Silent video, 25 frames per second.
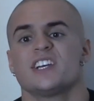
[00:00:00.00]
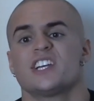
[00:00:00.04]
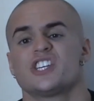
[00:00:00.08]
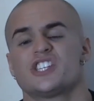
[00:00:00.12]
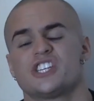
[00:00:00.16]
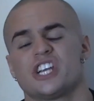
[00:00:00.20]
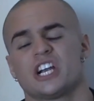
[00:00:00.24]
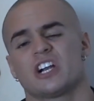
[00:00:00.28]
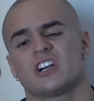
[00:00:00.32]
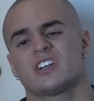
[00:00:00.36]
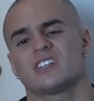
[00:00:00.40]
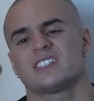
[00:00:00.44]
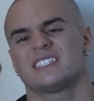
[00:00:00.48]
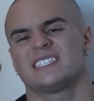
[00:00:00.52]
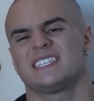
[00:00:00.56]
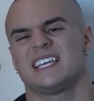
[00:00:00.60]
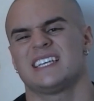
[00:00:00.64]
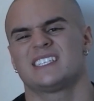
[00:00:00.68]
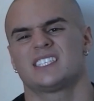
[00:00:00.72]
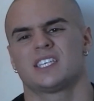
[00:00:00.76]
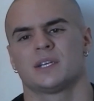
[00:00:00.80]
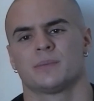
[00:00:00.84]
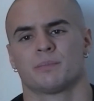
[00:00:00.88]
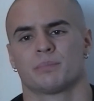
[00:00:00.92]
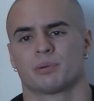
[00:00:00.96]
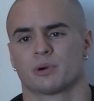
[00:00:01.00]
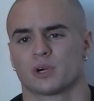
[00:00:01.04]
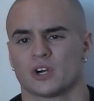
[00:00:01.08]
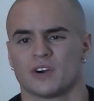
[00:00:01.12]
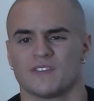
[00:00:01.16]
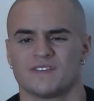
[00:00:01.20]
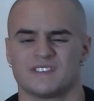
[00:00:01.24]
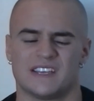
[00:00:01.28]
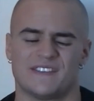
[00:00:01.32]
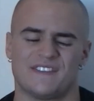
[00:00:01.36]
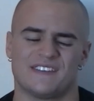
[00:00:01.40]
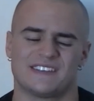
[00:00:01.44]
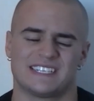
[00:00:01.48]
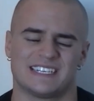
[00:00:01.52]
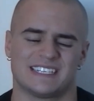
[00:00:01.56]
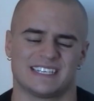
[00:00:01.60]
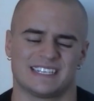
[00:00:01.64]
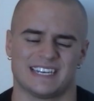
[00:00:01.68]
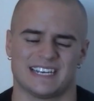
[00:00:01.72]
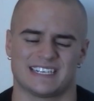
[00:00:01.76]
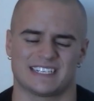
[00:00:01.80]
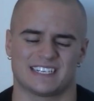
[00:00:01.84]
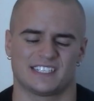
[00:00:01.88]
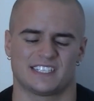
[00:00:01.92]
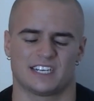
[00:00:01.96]
Tuchscherer's system proves that this
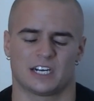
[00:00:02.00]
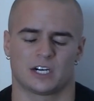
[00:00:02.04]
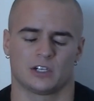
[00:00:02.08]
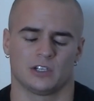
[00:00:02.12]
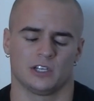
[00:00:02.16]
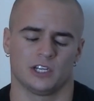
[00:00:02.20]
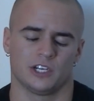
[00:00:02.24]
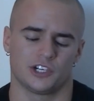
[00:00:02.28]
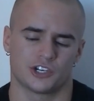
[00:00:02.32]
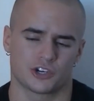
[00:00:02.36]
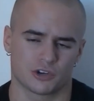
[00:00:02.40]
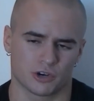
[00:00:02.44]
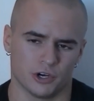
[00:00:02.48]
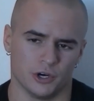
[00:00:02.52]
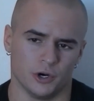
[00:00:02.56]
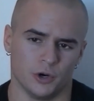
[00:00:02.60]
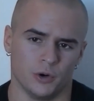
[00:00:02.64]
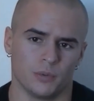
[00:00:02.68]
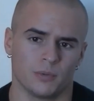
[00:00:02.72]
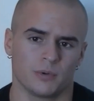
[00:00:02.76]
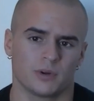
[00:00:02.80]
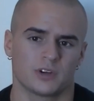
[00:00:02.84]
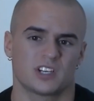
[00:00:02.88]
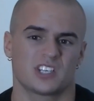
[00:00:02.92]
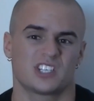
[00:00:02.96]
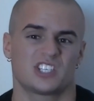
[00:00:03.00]
isn't necessarily true.